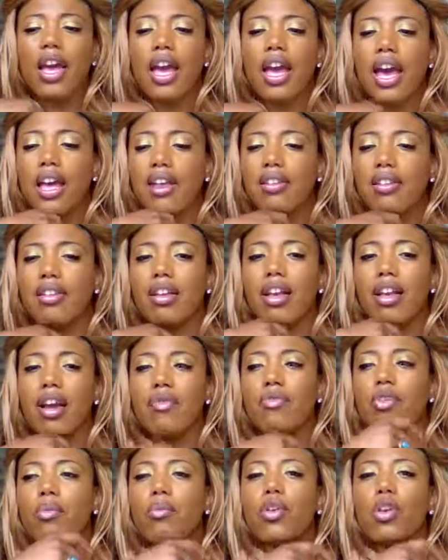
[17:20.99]
has to come
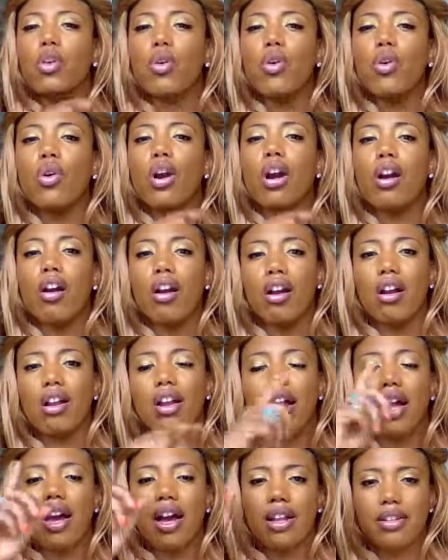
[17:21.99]
from your heart,
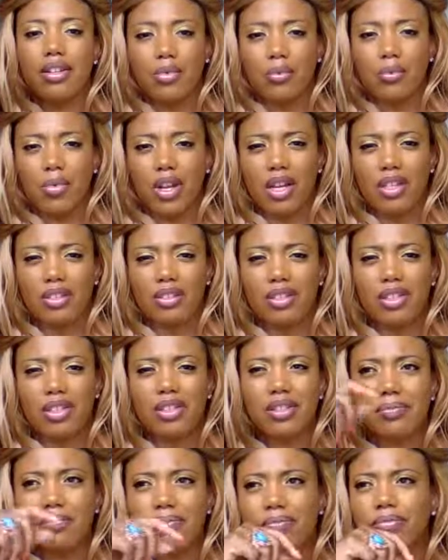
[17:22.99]
not someone
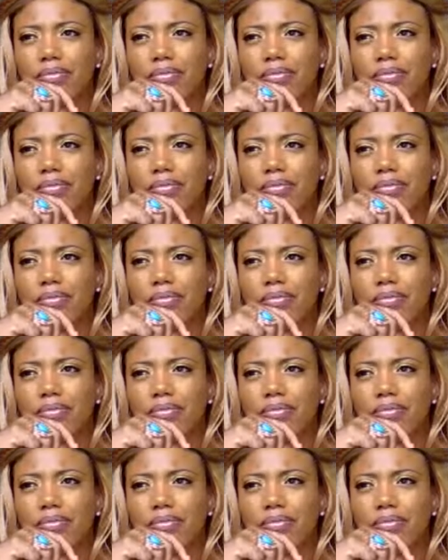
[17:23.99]
else's.